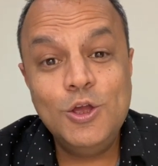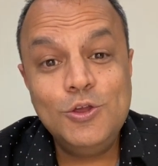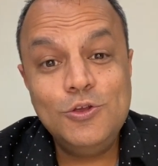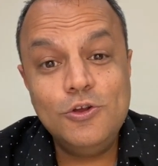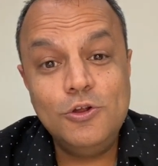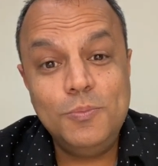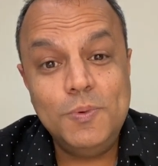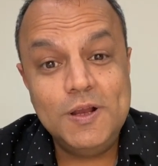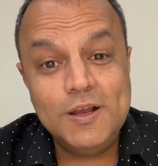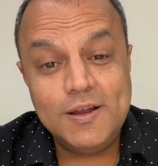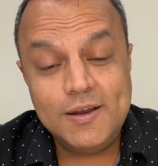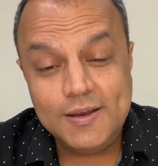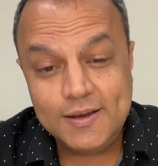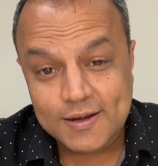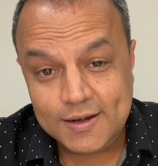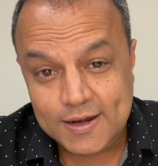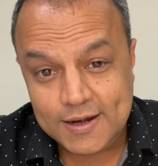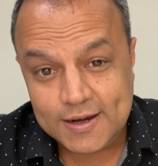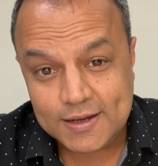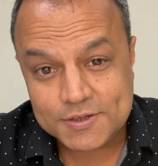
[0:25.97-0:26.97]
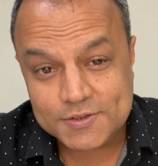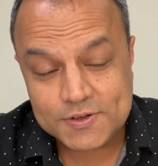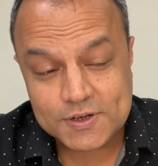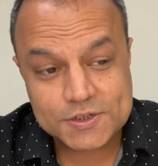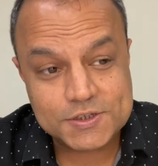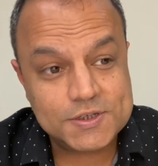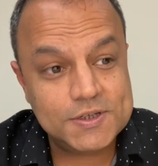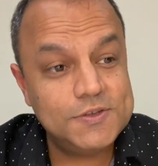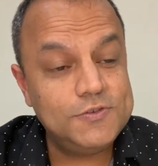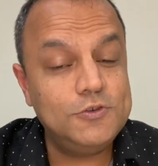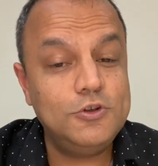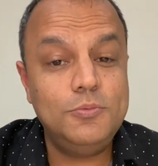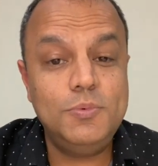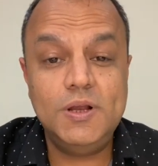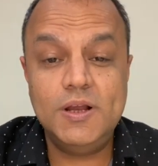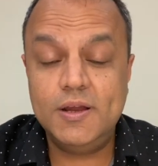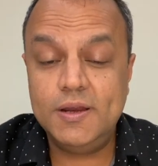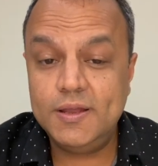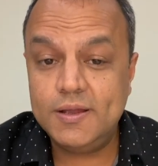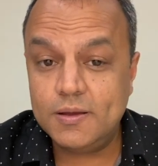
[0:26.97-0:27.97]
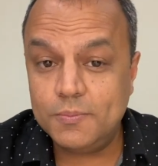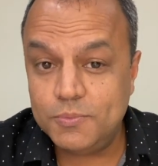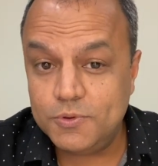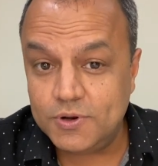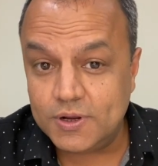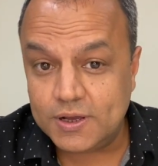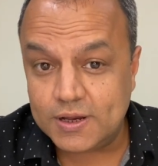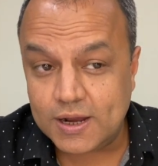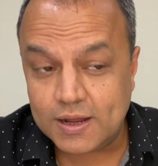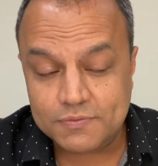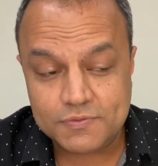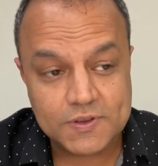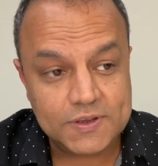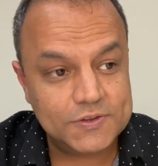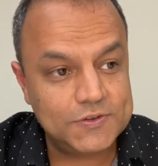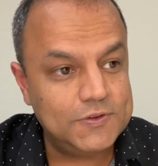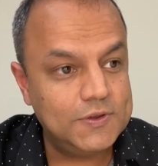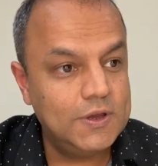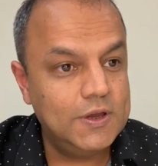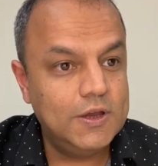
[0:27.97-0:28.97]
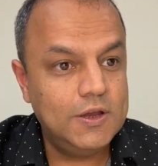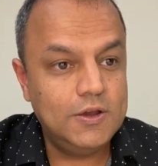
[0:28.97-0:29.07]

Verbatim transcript: you'll be learning data structures, you'll be learning computer graphics,